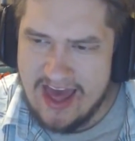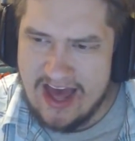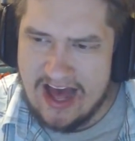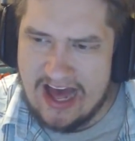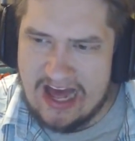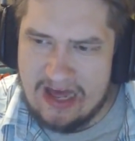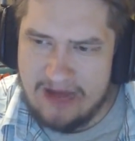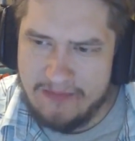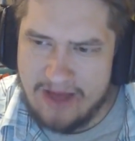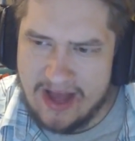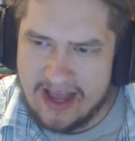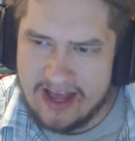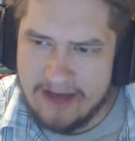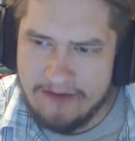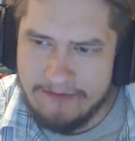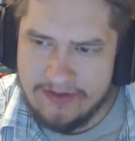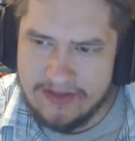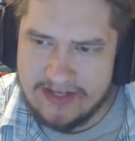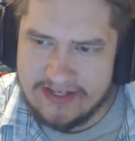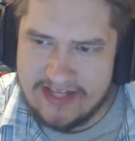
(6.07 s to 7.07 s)
I
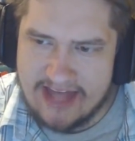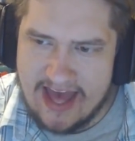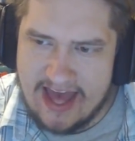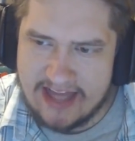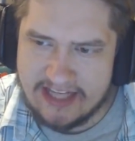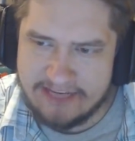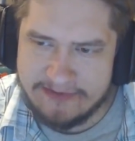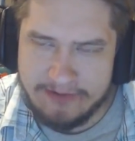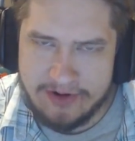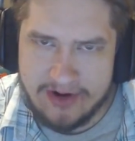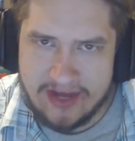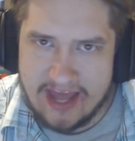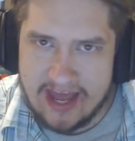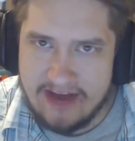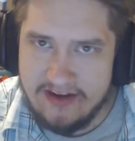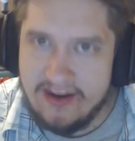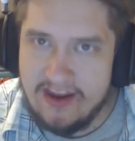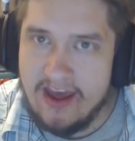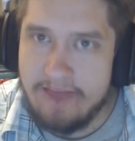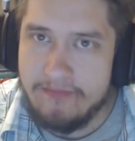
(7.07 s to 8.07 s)
covered the tags pretty
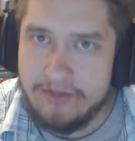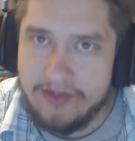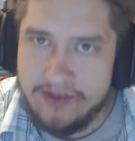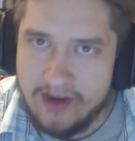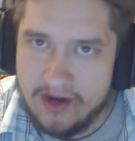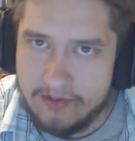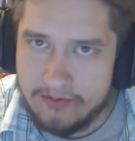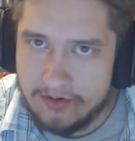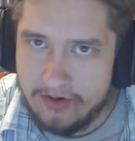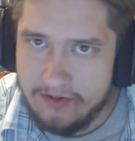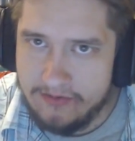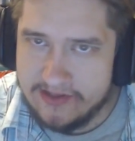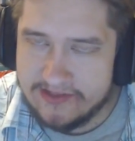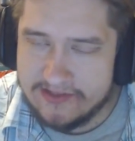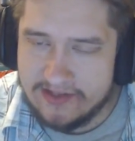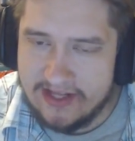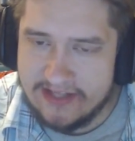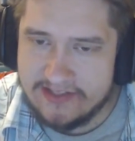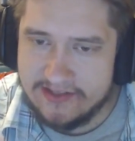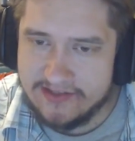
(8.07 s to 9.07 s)
in-depthly in a
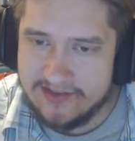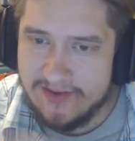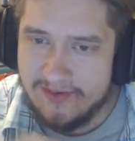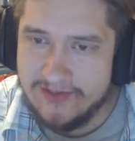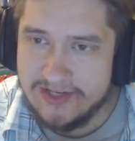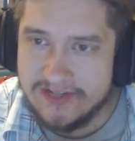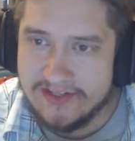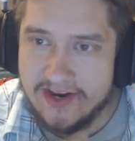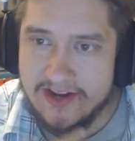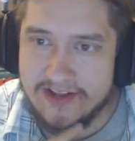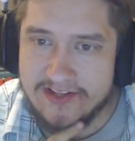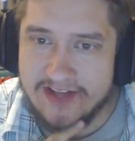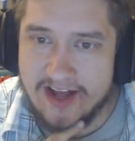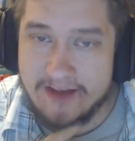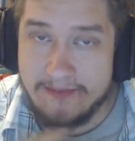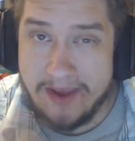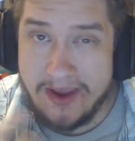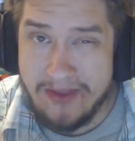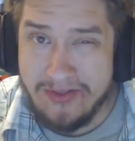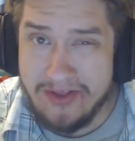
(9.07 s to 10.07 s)
previous lesson, so I'm just going to
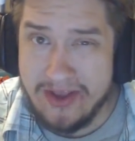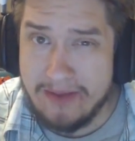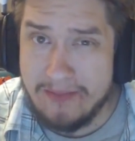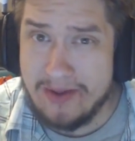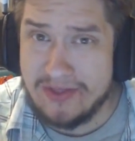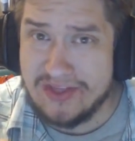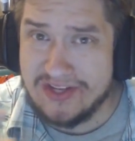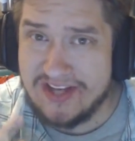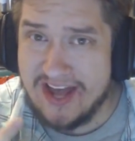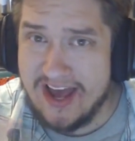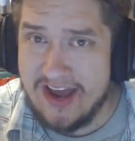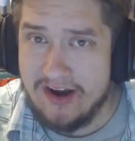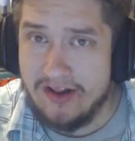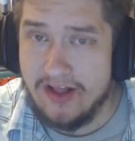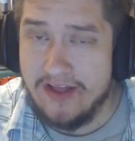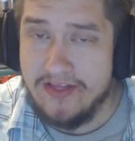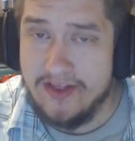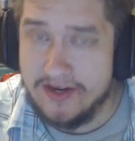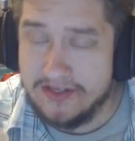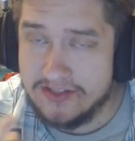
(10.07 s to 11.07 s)
talk mainly about the
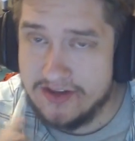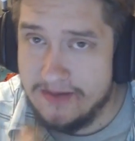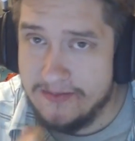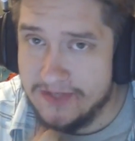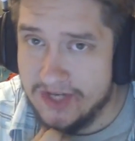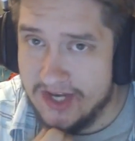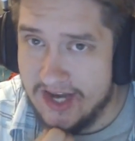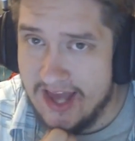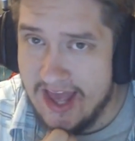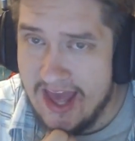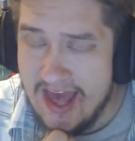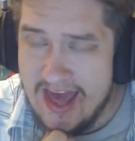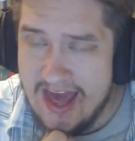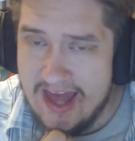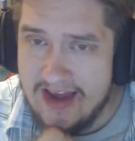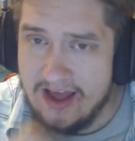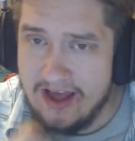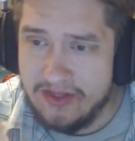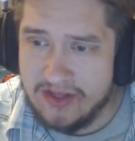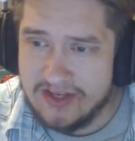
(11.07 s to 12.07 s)
title and the description.
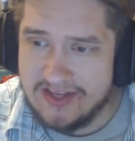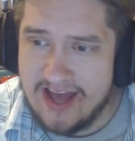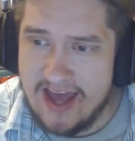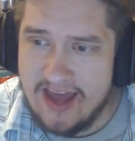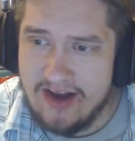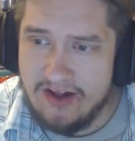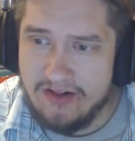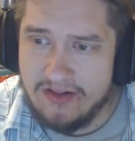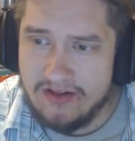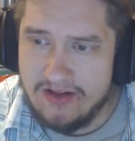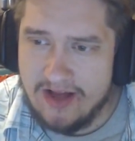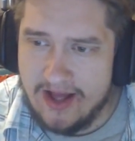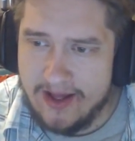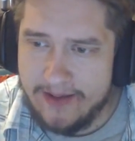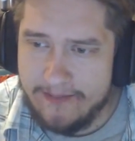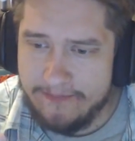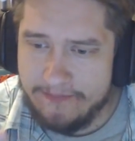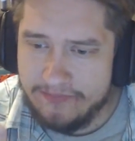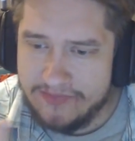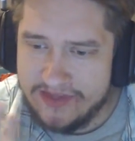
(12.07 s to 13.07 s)
Now, the title,
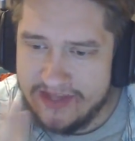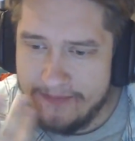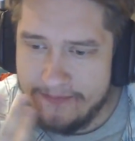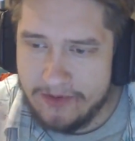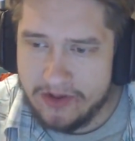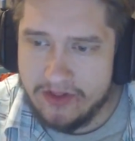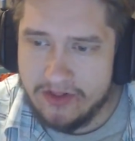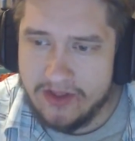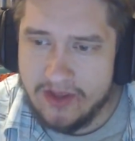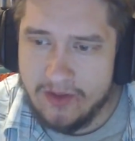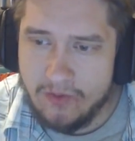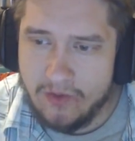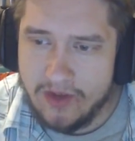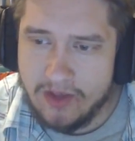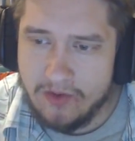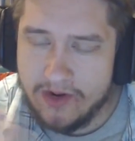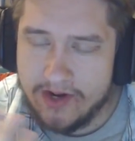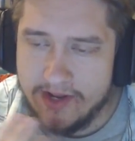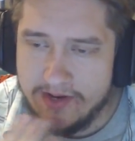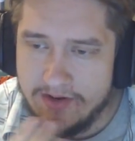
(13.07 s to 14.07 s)
typically what
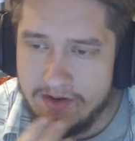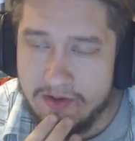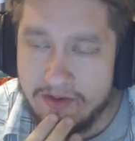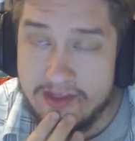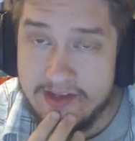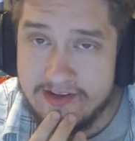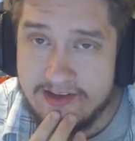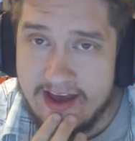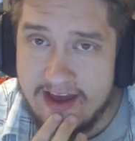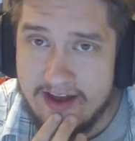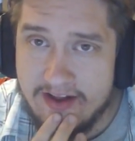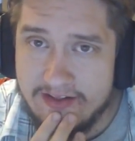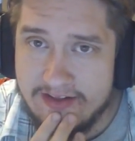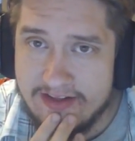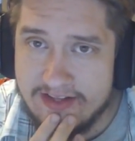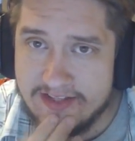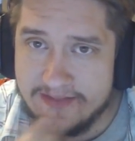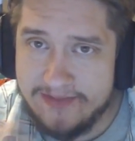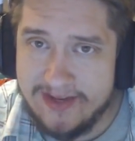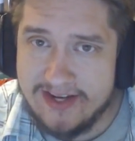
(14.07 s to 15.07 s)
you want to do in the title
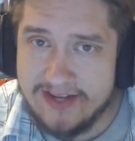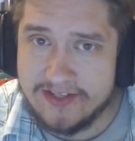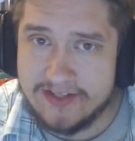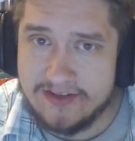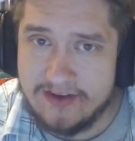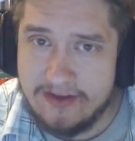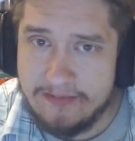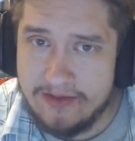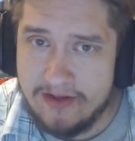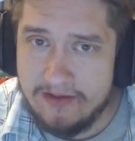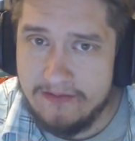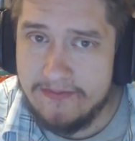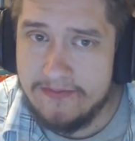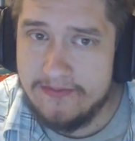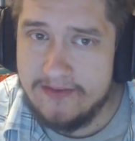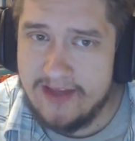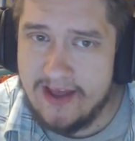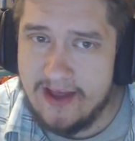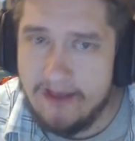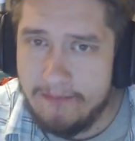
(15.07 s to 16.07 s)
is be
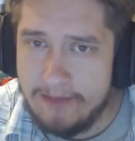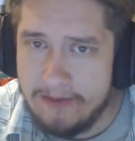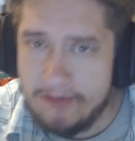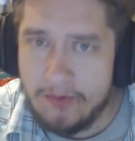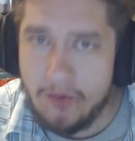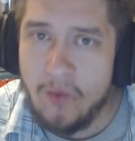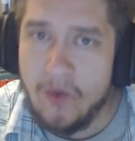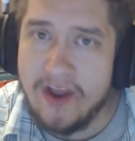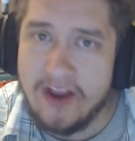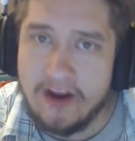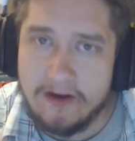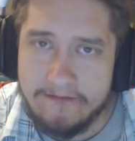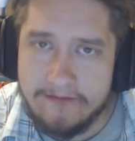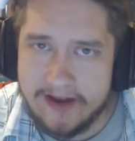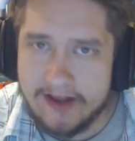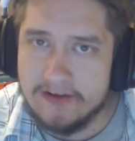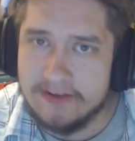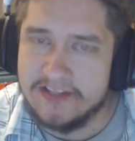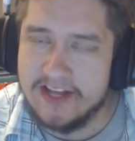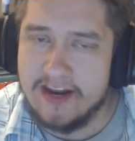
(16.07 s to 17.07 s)
descriptive, tell people what your
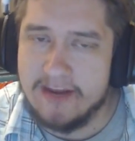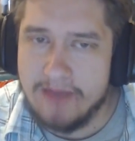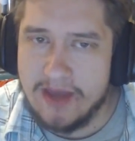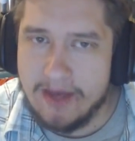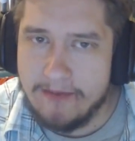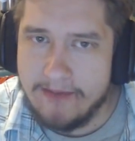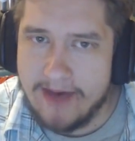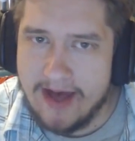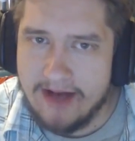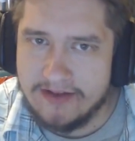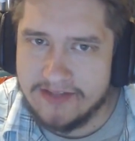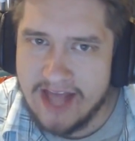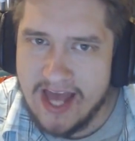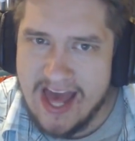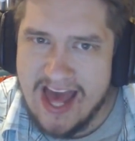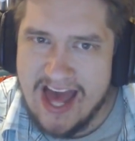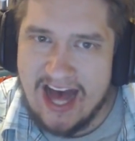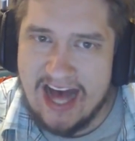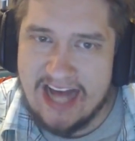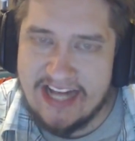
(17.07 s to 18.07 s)
video is going to be about.
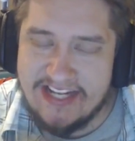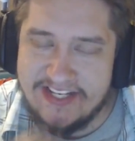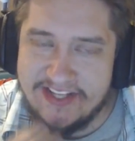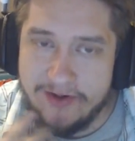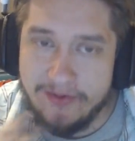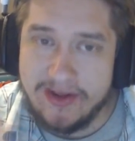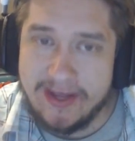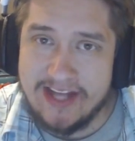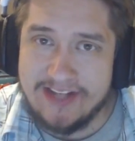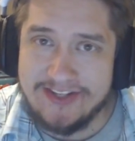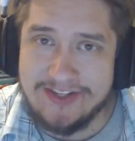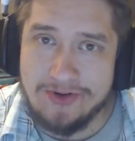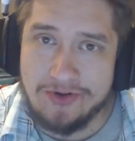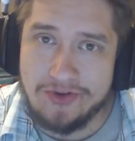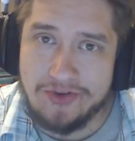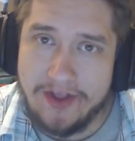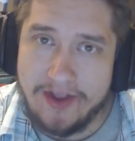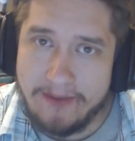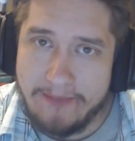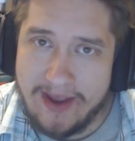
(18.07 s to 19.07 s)
Don't get too
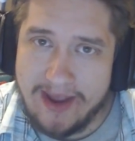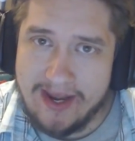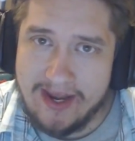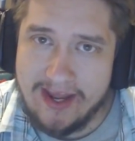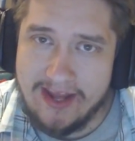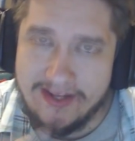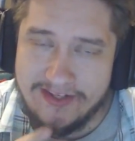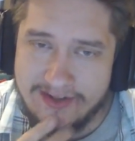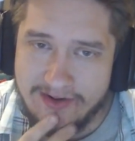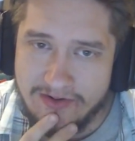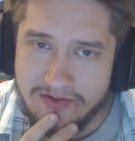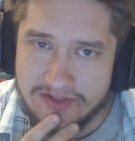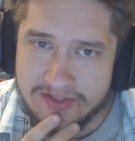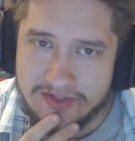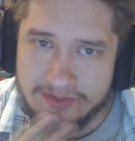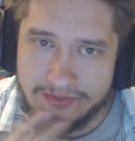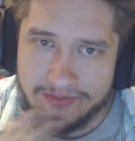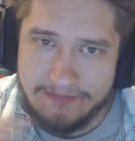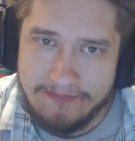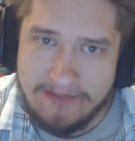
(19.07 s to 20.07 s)
clickbaity,
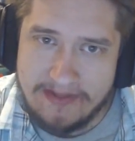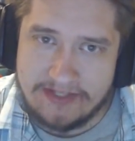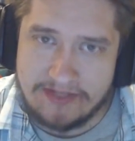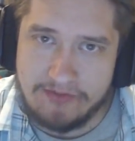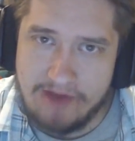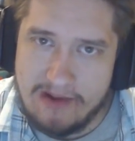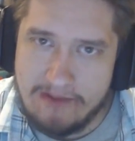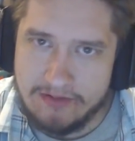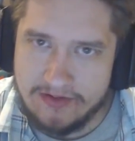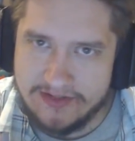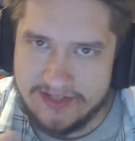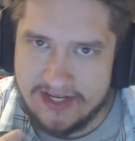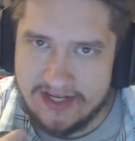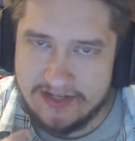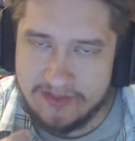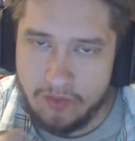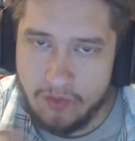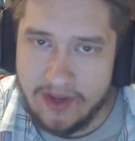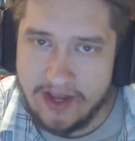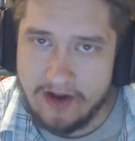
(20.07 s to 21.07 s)
don't
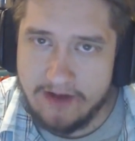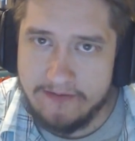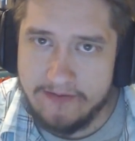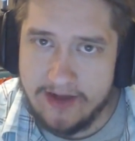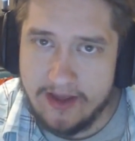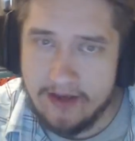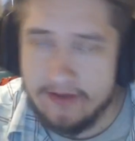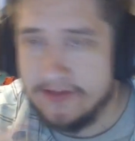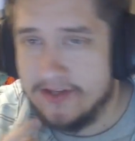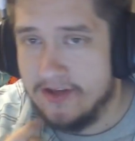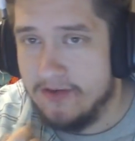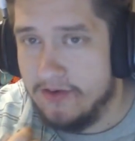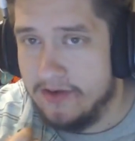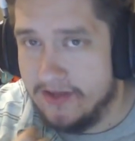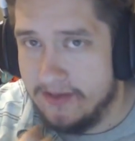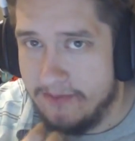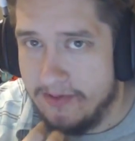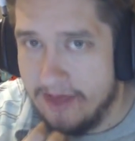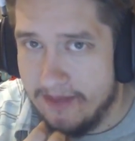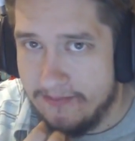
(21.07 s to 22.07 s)
misrepresent what your video is
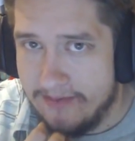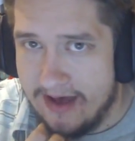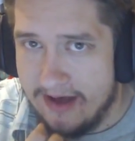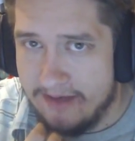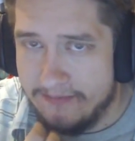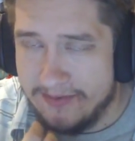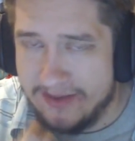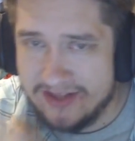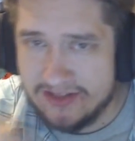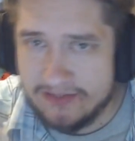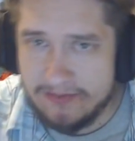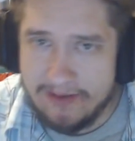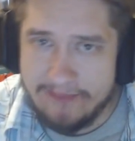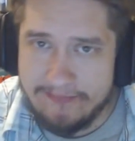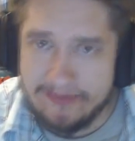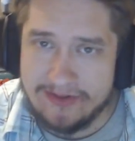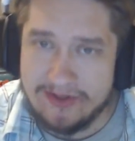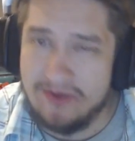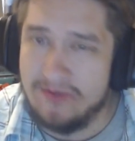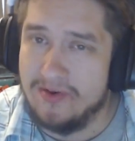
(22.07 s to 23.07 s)
going to be about, because
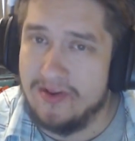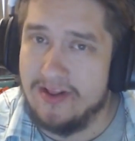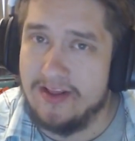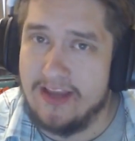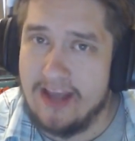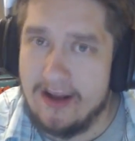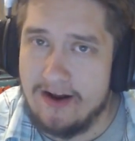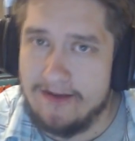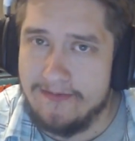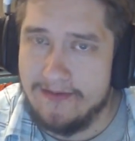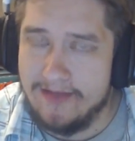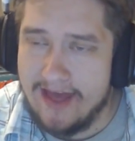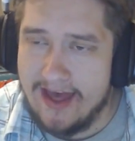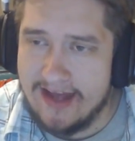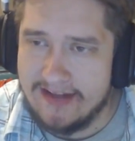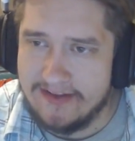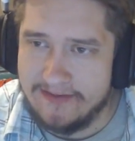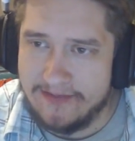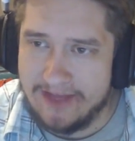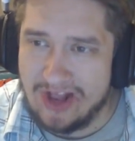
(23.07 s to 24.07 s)
people don't really care for that.